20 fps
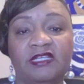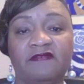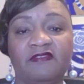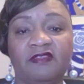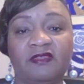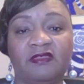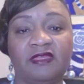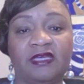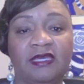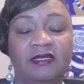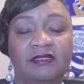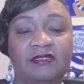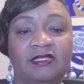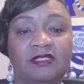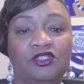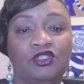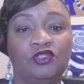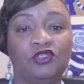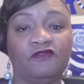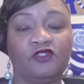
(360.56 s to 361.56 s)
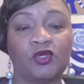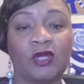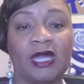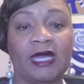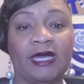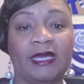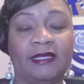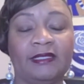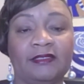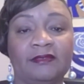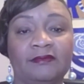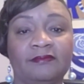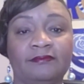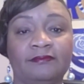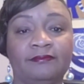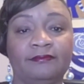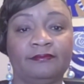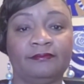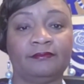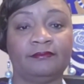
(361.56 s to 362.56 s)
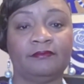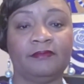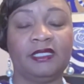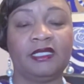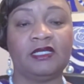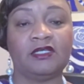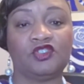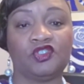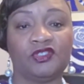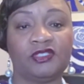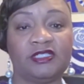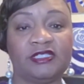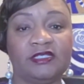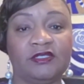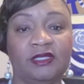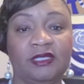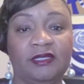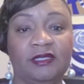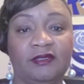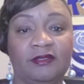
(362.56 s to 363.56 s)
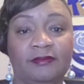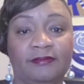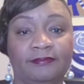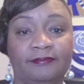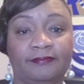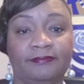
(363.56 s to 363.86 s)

of the things that you've tried because you're still here.